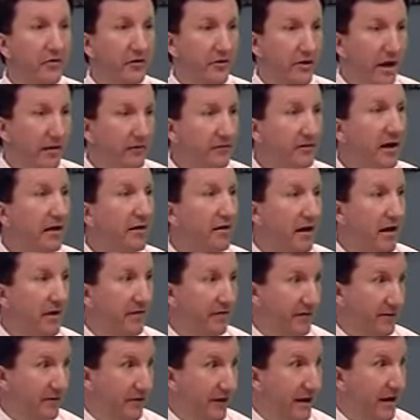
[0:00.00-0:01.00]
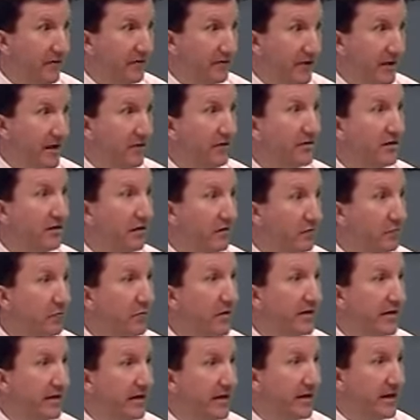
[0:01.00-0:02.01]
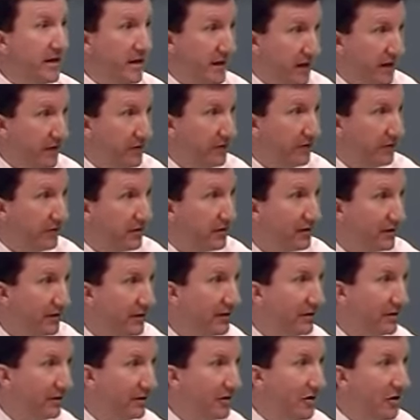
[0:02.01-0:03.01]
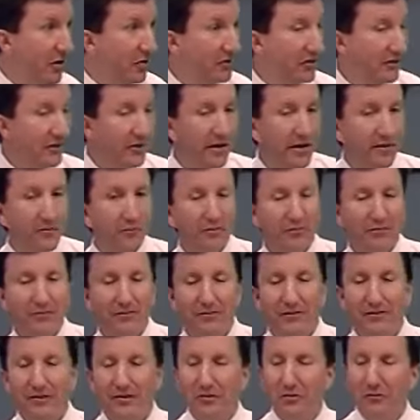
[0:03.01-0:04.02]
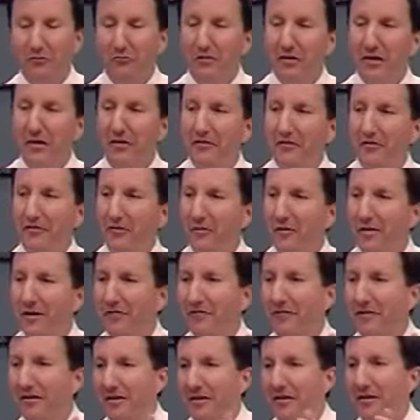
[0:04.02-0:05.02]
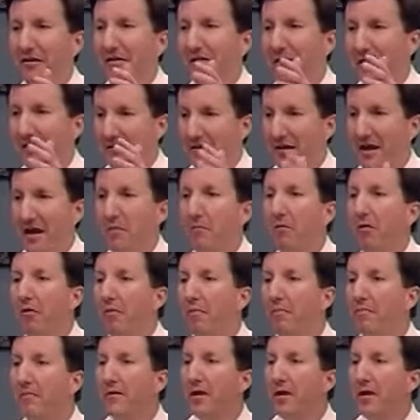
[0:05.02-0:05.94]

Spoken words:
You have to have enough money to eat, to keep rice or whatever you eat on the table,